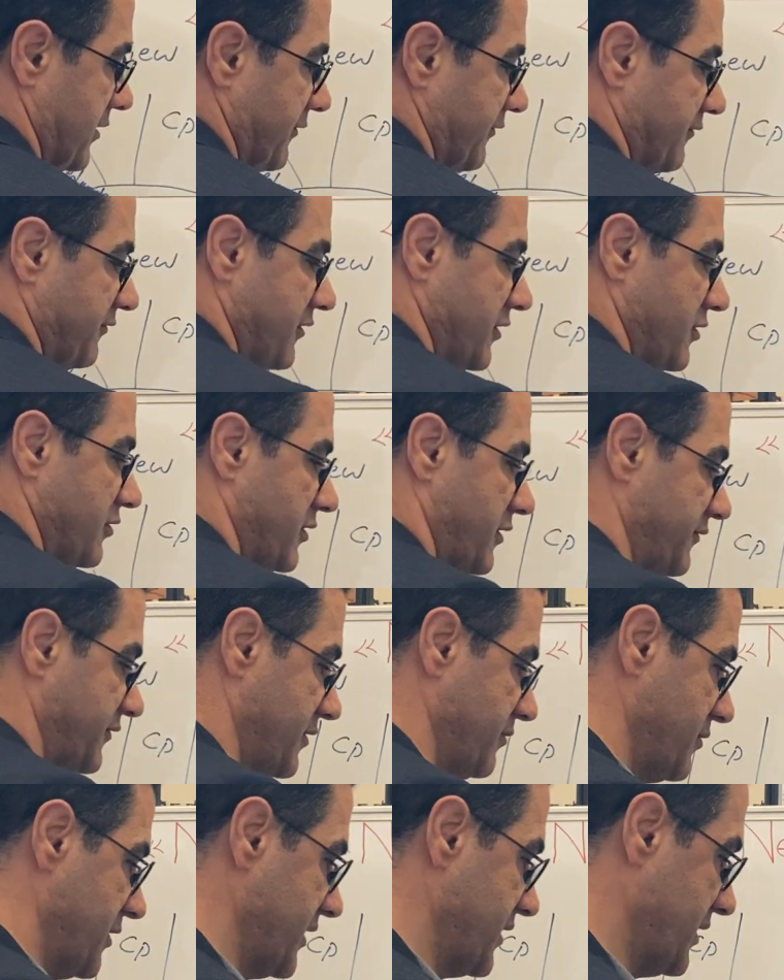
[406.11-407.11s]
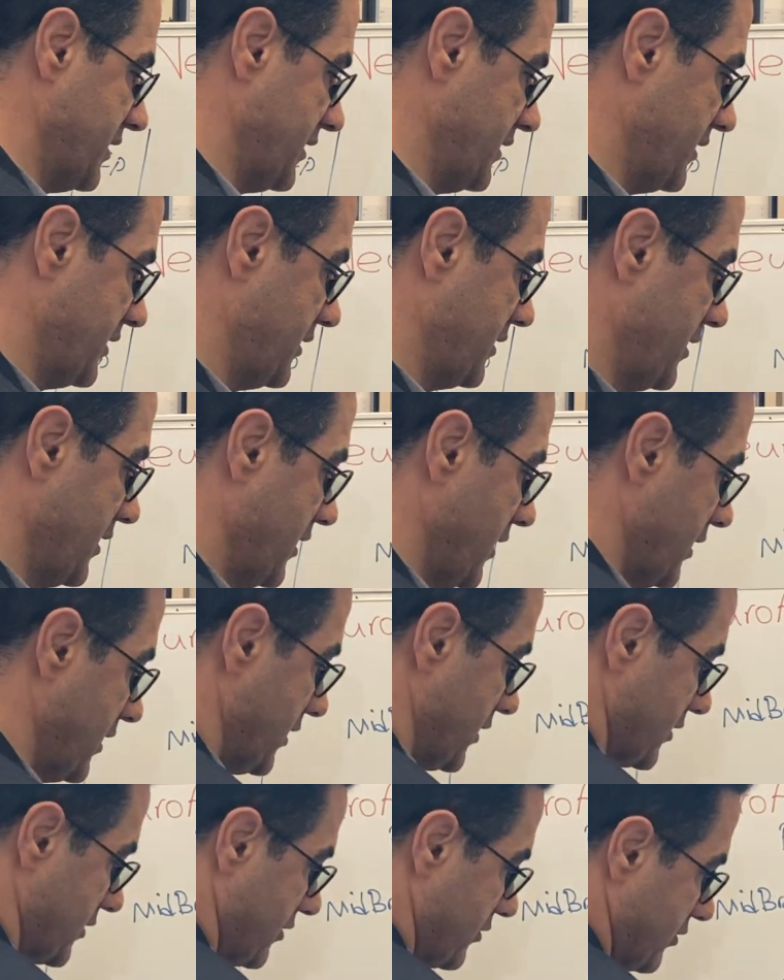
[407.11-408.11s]
view of the medulla.
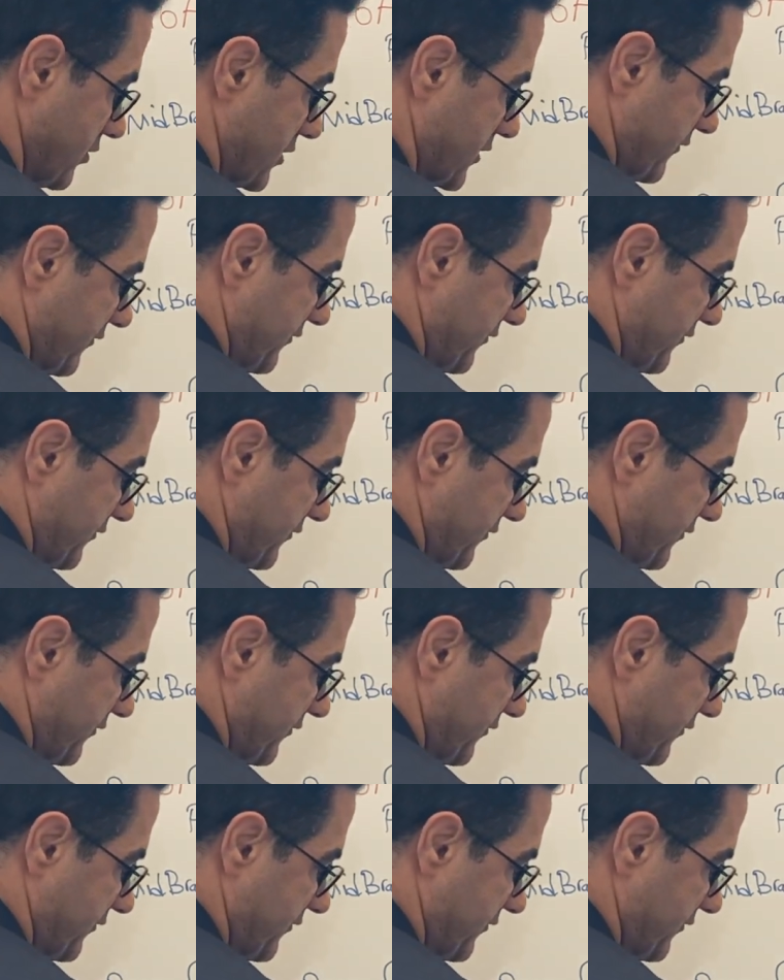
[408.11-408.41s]
So you can